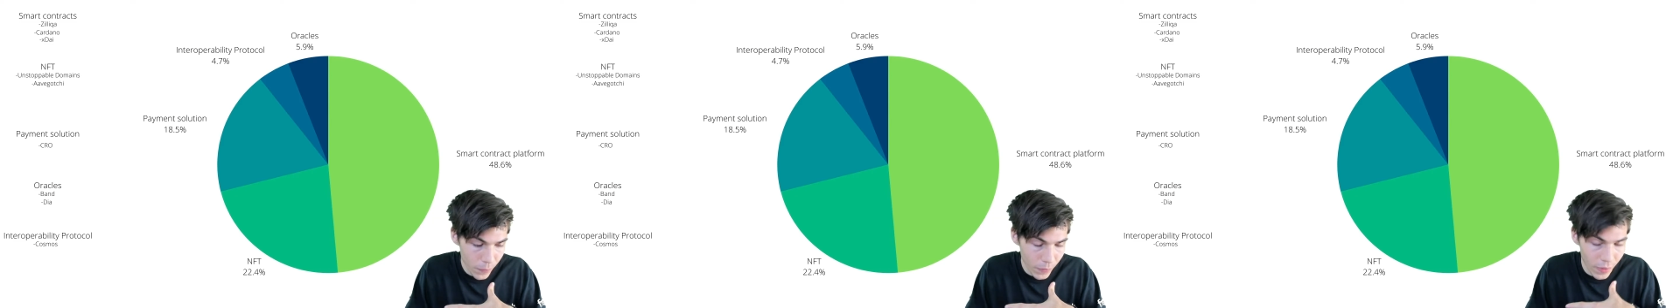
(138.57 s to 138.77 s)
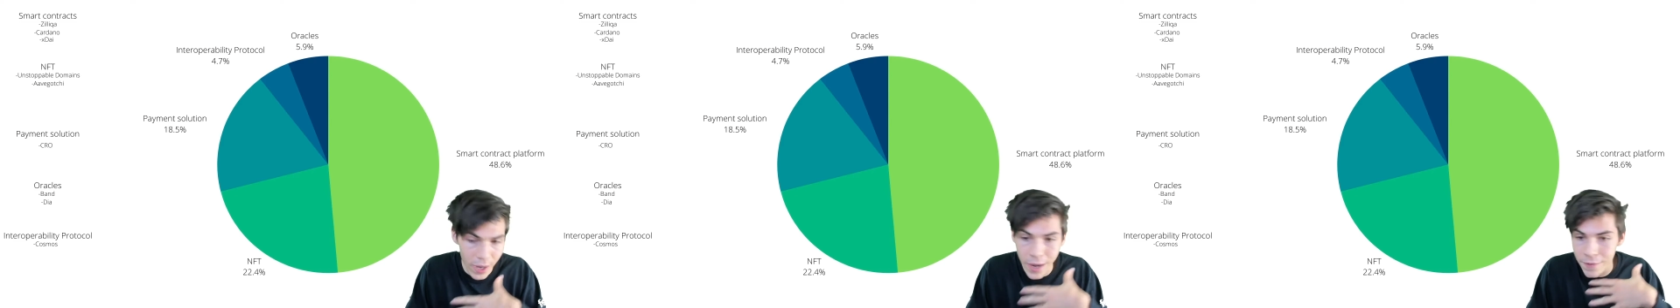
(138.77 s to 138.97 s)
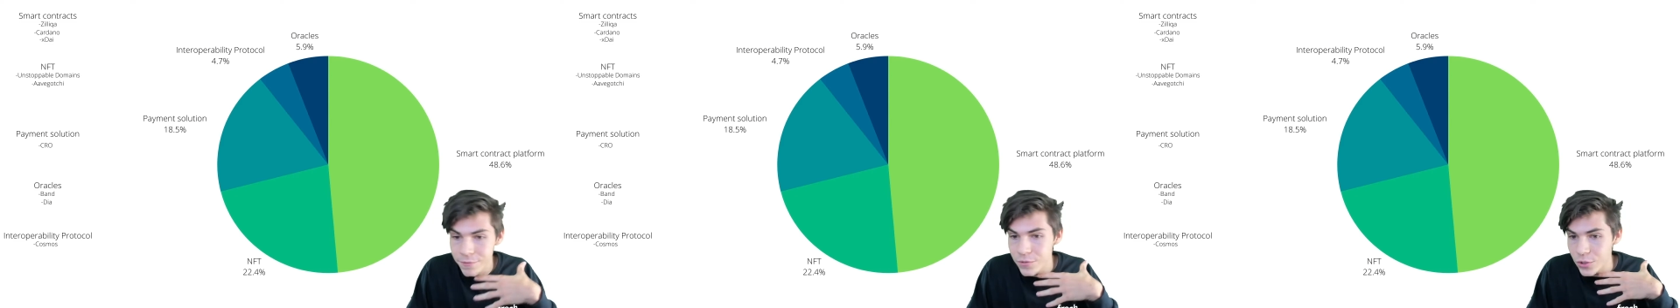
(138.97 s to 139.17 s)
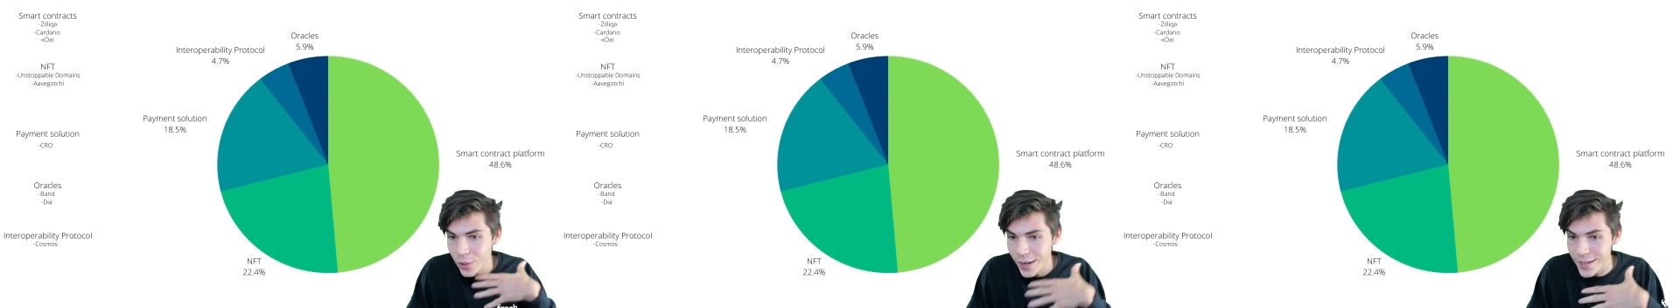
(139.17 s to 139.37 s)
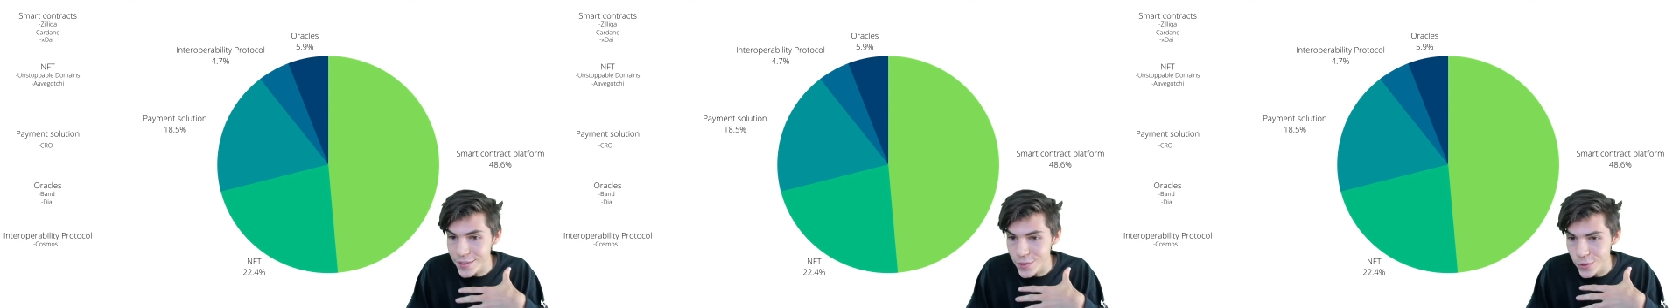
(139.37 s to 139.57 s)
I've
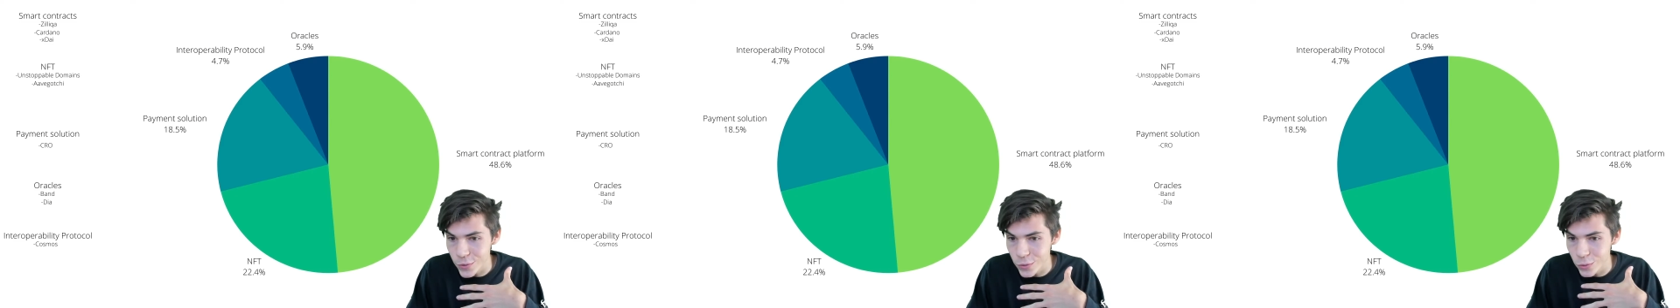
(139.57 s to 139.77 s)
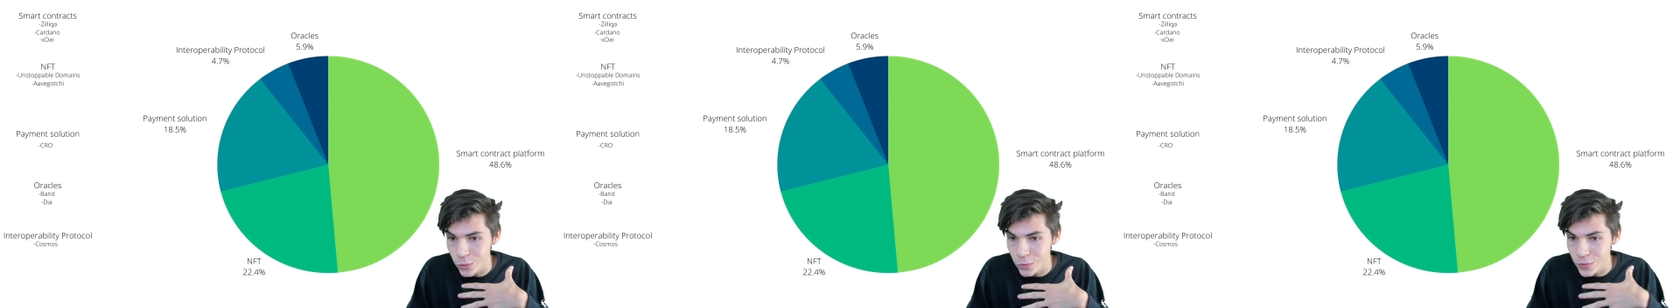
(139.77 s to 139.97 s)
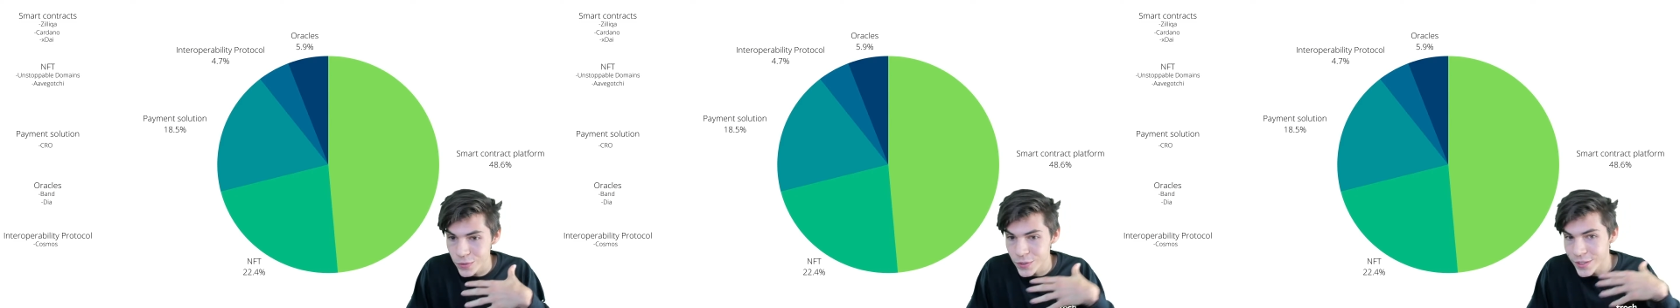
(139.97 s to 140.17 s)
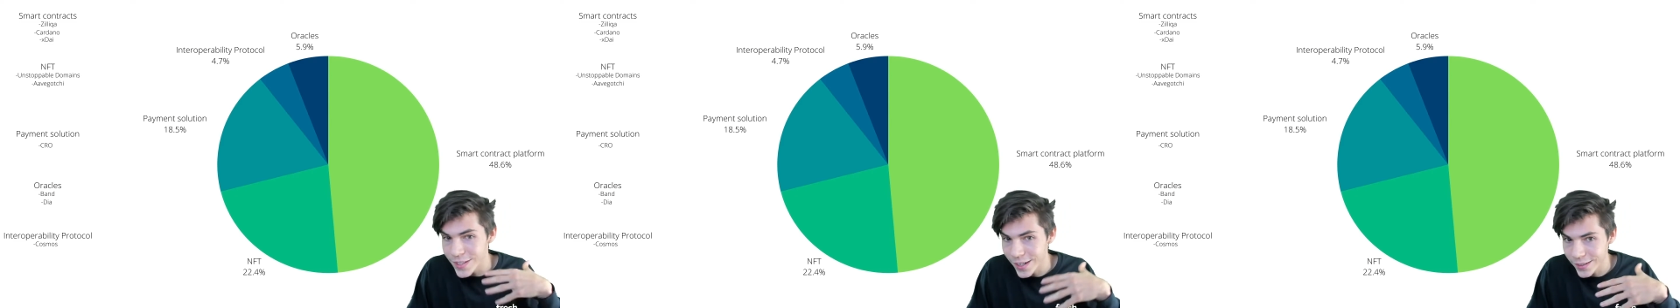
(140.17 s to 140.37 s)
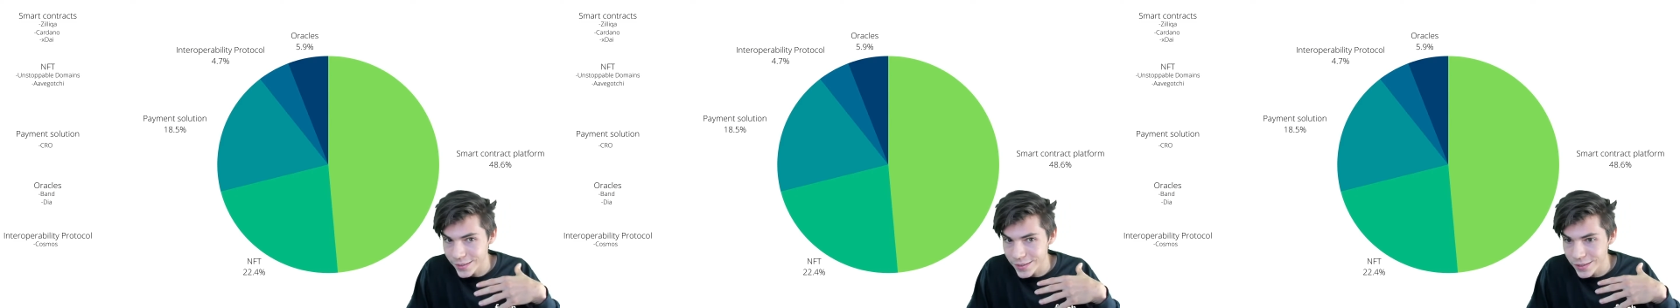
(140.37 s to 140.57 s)
tried to
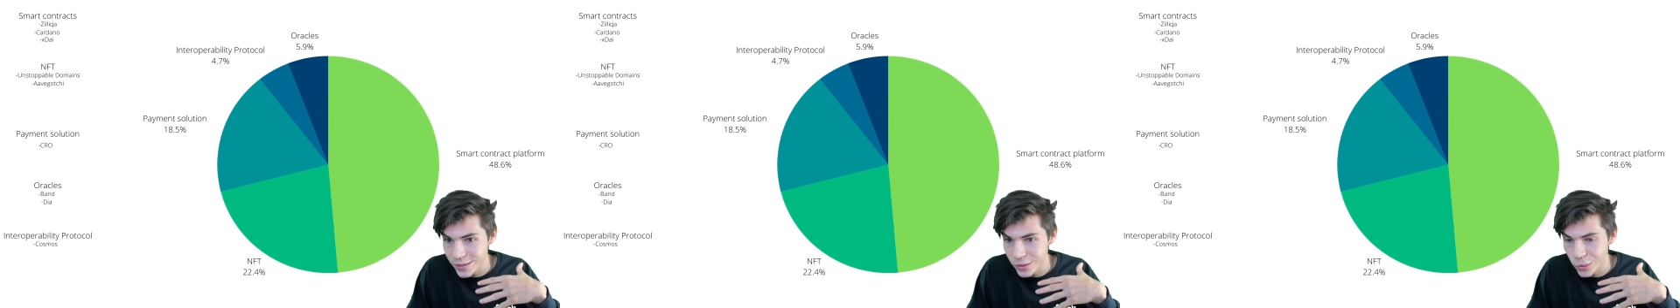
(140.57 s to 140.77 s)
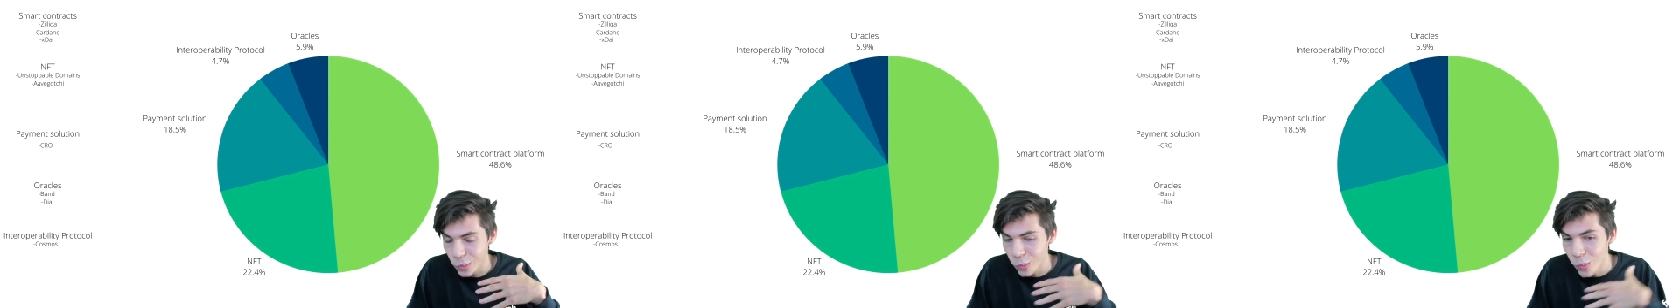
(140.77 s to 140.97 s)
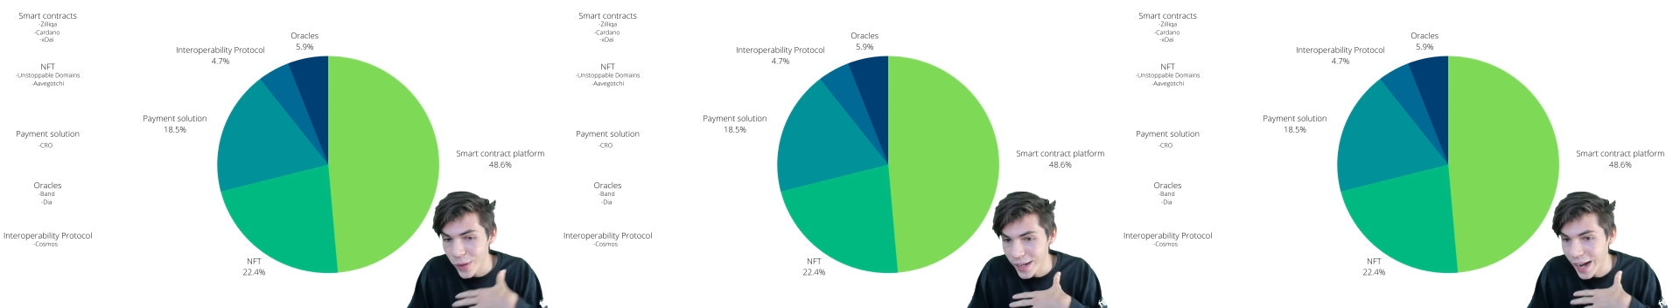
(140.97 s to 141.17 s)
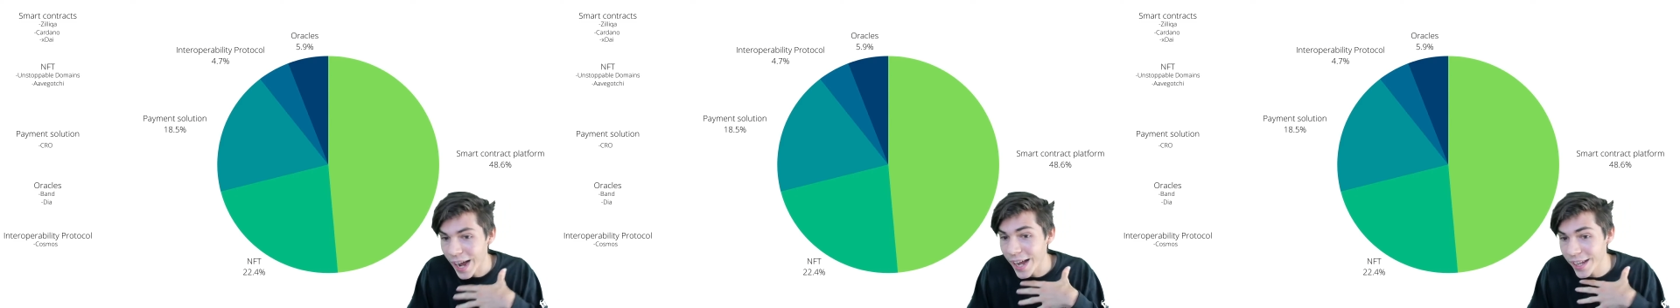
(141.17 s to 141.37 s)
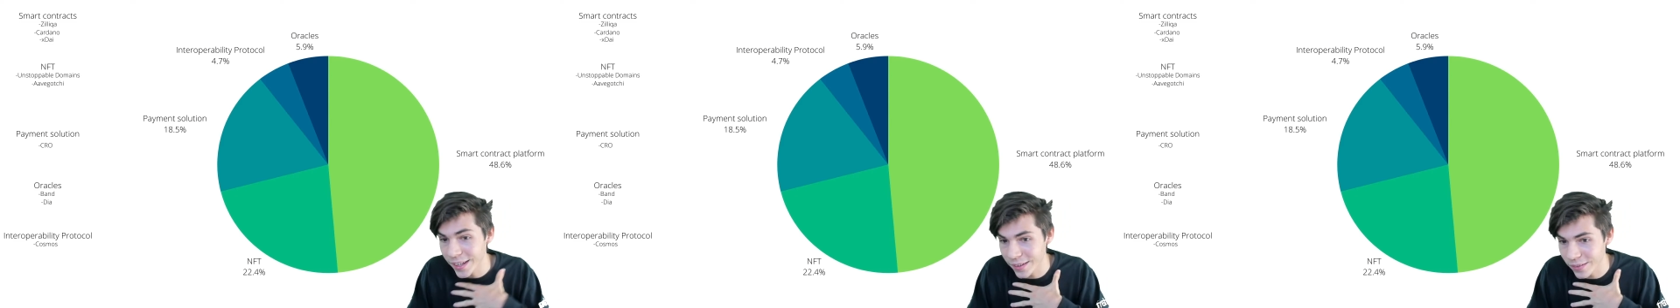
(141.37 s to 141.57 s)
deduct what
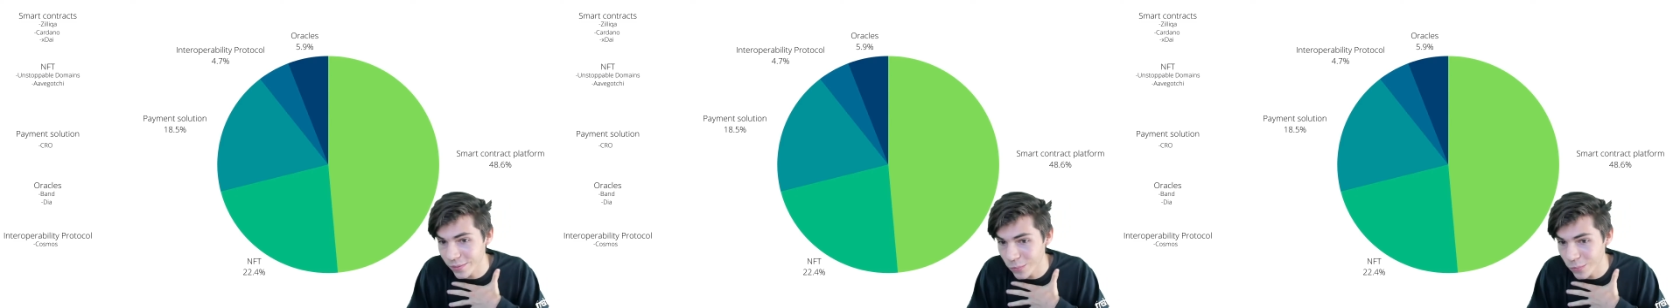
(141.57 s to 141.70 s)
I